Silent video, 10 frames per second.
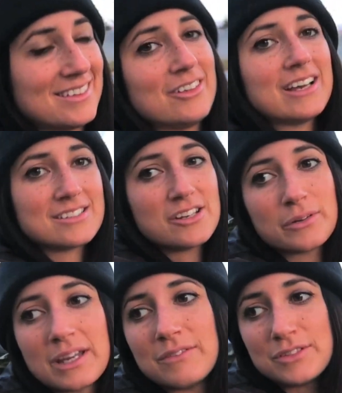You guys
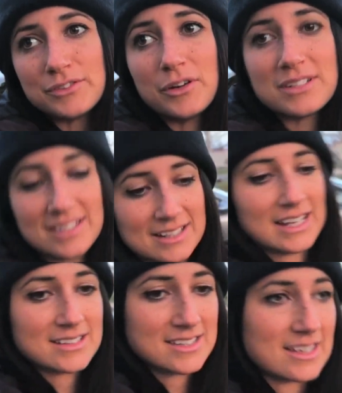know Kevin's phone, it's like an
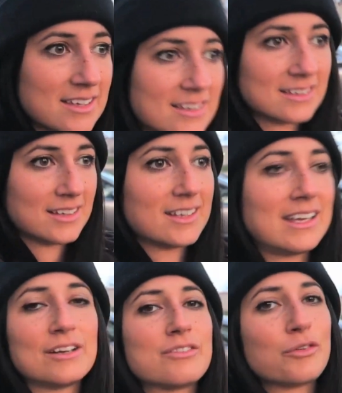antique.
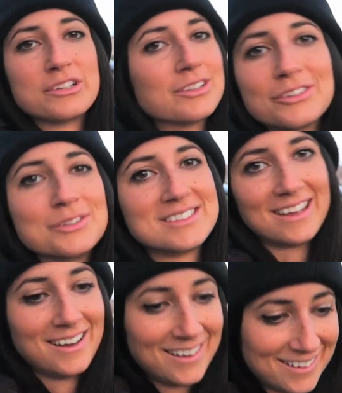Can't afford to lose it.